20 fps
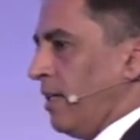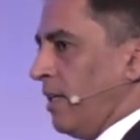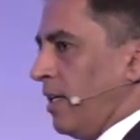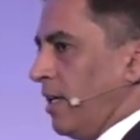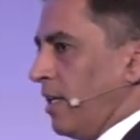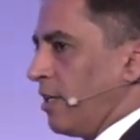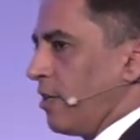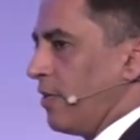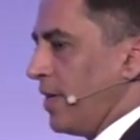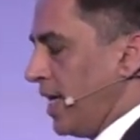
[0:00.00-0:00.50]

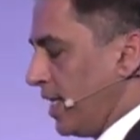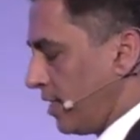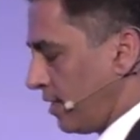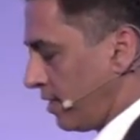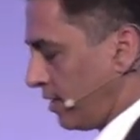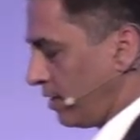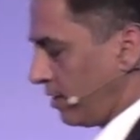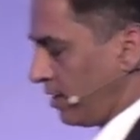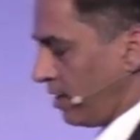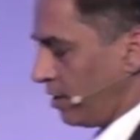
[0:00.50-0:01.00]
It
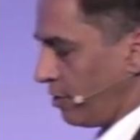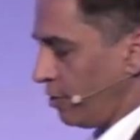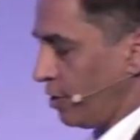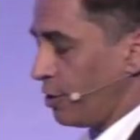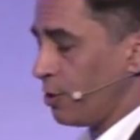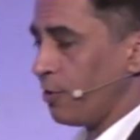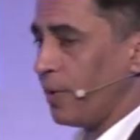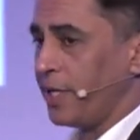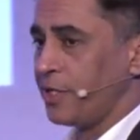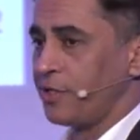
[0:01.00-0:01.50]
creates
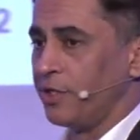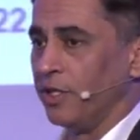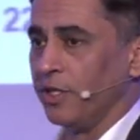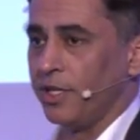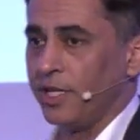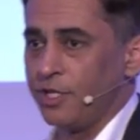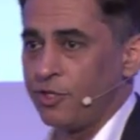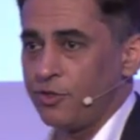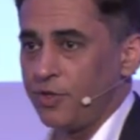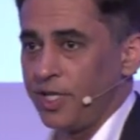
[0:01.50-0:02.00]

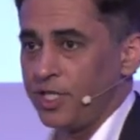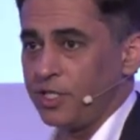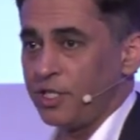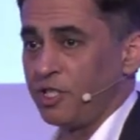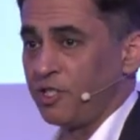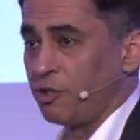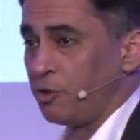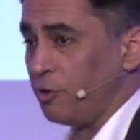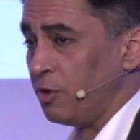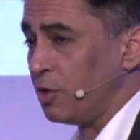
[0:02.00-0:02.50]
situational interest.
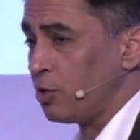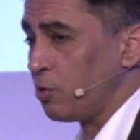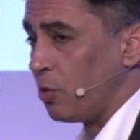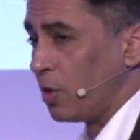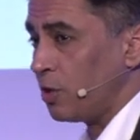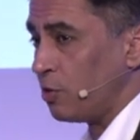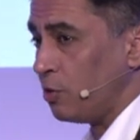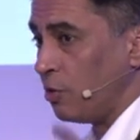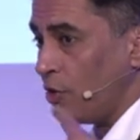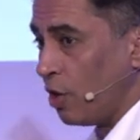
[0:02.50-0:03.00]
Students
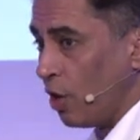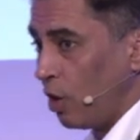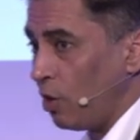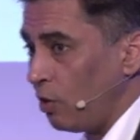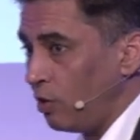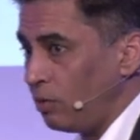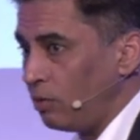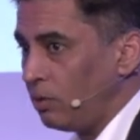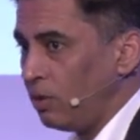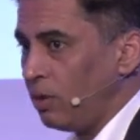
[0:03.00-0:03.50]
want to
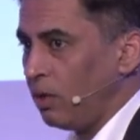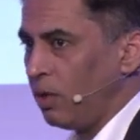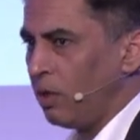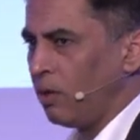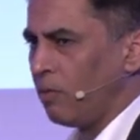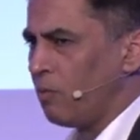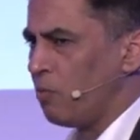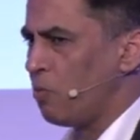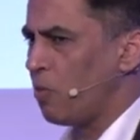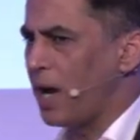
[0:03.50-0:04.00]
know
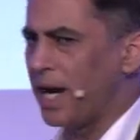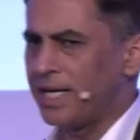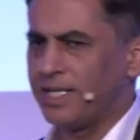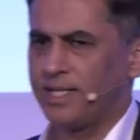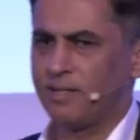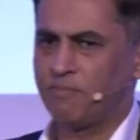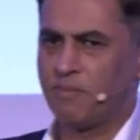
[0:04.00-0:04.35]
why did